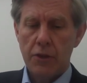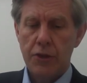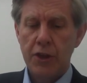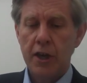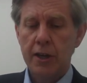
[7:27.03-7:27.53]

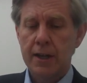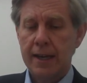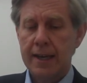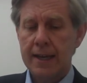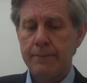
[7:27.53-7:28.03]

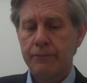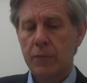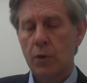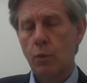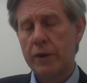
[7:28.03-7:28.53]
Thirdly,
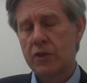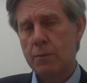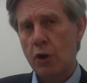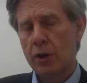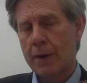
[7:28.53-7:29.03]
we've
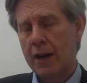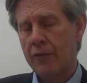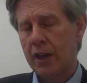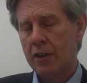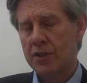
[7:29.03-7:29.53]
spoken
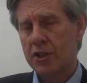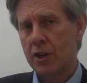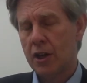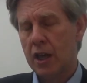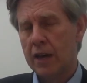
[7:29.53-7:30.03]
about the
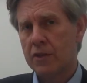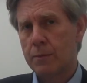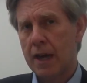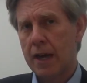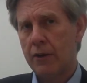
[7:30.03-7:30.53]
uncertain
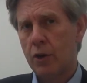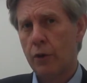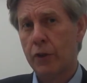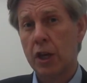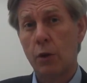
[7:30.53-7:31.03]
lifespan
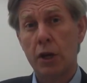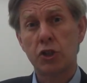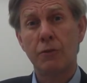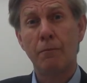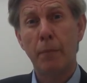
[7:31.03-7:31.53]
of the
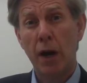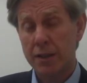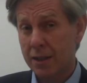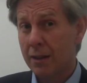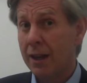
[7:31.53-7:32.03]
coalition,
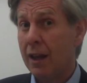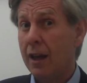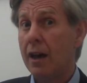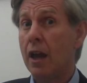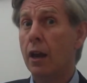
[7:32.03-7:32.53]
but
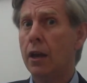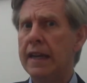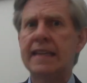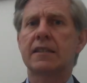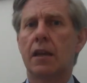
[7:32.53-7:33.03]
at
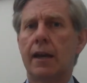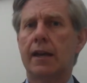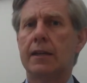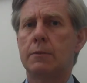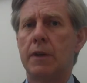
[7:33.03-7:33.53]
least
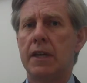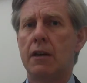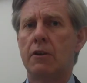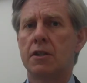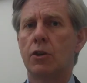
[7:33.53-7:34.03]
likely to be
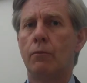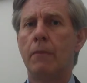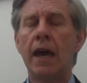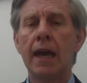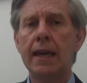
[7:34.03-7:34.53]
here until
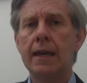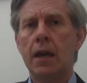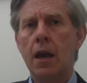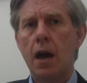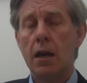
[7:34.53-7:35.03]
May,
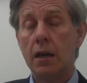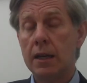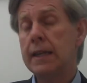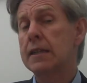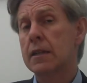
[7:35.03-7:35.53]
at
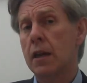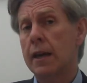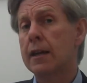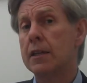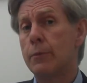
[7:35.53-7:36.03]
least
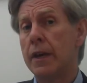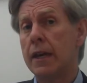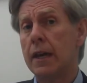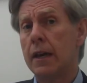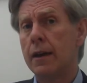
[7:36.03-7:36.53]
likely to be
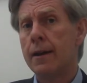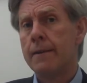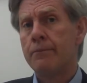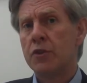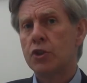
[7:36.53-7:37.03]
here
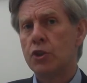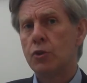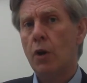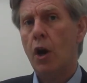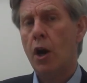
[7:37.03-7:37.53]

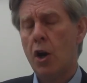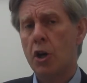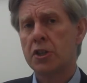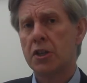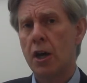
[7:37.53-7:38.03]
to
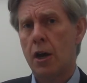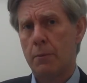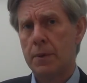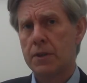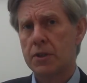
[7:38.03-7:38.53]
harden
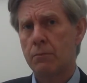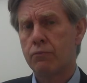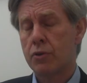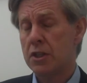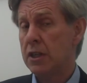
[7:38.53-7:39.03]
up
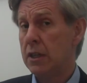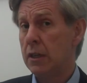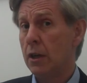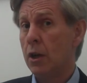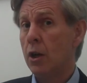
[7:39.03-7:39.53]
some pretty
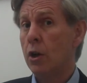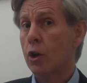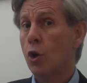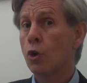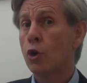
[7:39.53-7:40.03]

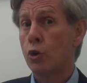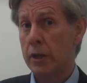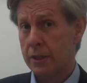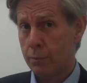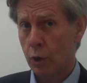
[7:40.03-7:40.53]

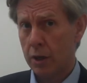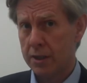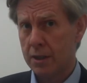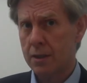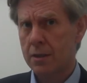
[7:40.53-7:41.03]
concrete
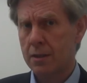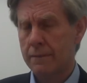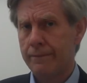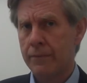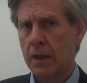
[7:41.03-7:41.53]
policies.